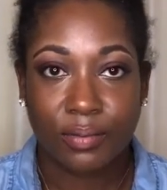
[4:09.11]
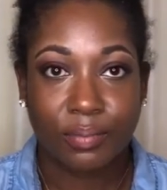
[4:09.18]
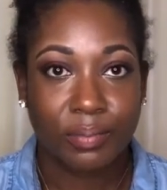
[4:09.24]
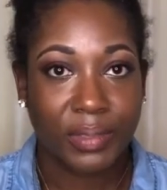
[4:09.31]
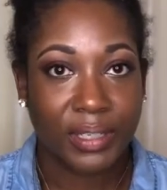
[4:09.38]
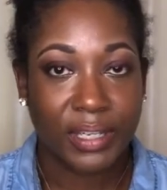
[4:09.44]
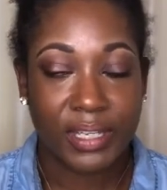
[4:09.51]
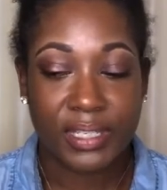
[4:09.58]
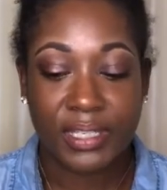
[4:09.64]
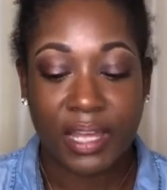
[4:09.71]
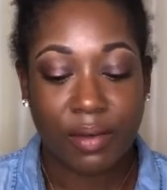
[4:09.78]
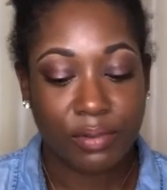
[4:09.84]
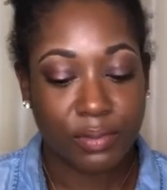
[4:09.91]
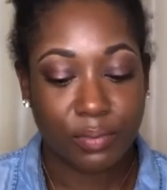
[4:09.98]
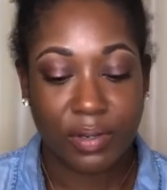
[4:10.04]
because that
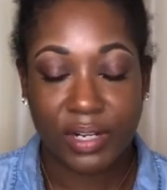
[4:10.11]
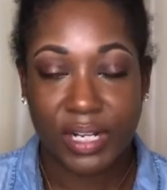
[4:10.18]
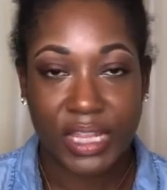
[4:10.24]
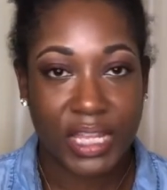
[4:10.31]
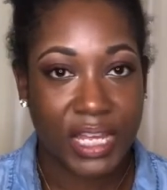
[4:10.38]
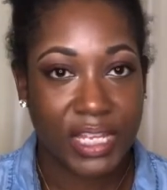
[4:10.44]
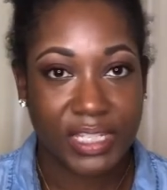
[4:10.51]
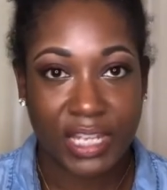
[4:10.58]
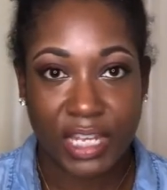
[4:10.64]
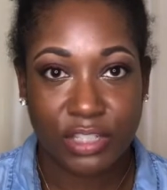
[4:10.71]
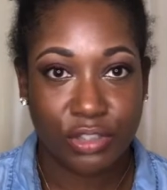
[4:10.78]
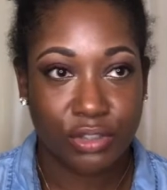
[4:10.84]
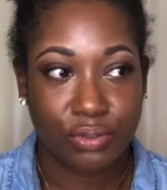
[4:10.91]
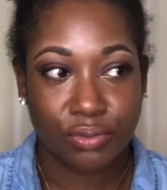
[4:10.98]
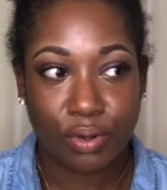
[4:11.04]
was one of the things I
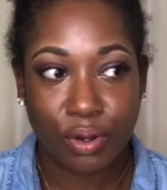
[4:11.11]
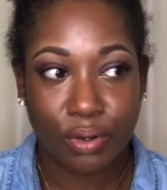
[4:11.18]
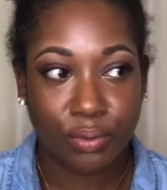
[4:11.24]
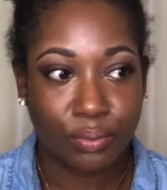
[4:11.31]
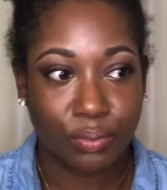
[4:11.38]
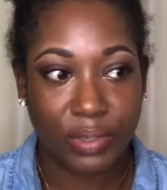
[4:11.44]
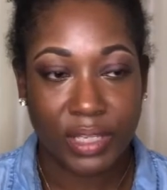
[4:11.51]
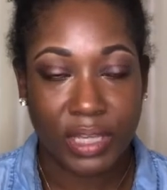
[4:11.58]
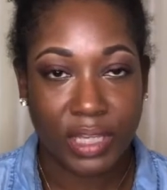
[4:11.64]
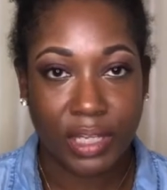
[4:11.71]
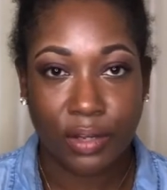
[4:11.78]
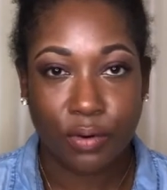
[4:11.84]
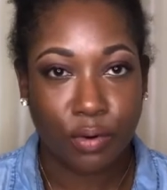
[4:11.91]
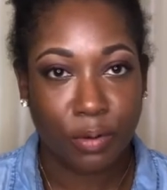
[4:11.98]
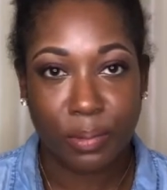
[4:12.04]
struggled with in
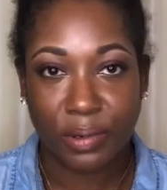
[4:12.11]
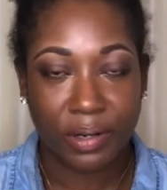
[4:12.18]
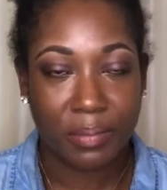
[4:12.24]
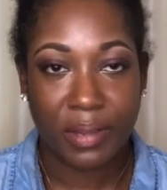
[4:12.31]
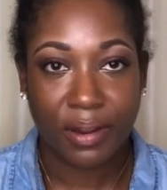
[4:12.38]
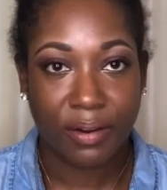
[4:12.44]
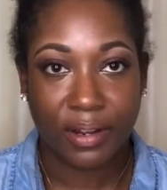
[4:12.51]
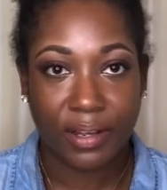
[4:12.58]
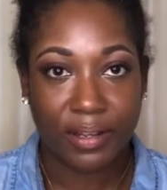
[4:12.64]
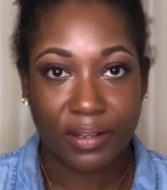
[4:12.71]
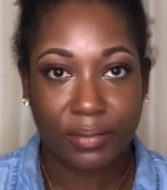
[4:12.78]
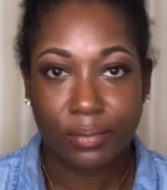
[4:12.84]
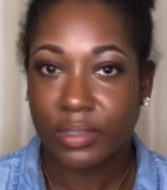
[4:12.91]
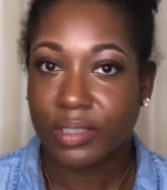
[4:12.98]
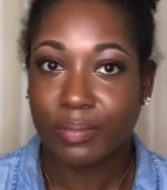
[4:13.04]
corporate America,
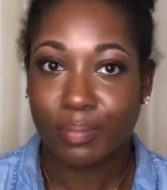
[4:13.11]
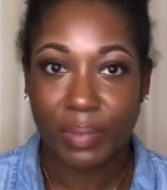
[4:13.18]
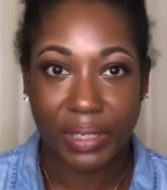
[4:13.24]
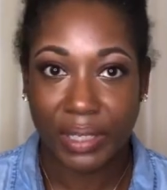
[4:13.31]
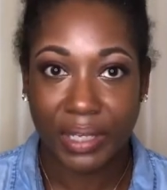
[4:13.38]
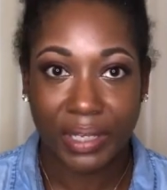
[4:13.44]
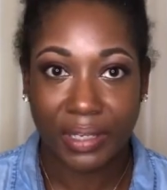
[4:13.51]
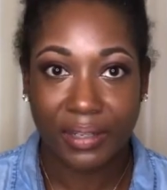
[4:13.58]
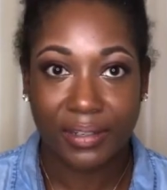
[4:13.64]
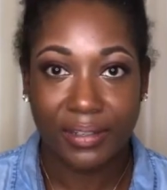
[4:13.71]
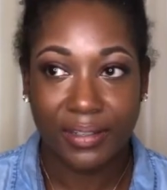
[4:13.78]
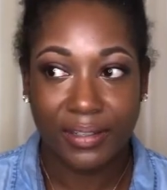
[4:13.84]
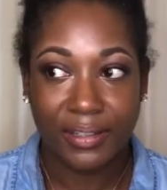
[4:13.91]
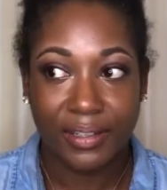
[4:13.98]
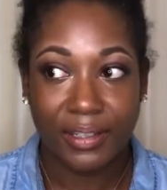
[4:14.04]
was being
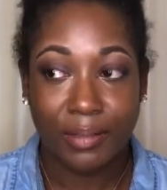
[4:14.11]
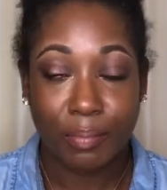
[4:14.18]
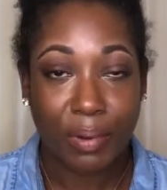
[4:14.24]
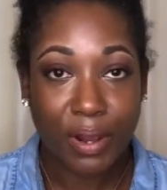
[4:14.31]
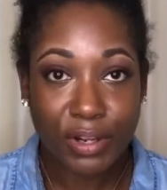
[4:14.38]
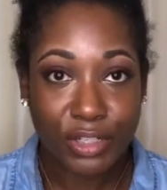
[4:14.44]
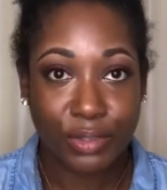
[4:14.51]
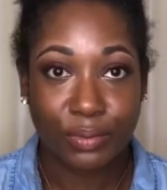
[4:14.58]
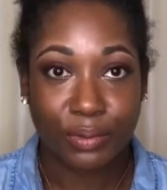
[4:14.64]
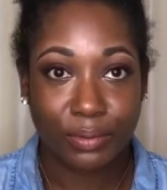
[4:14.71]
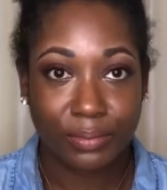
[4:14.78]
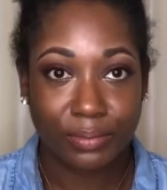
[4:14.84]
punctual.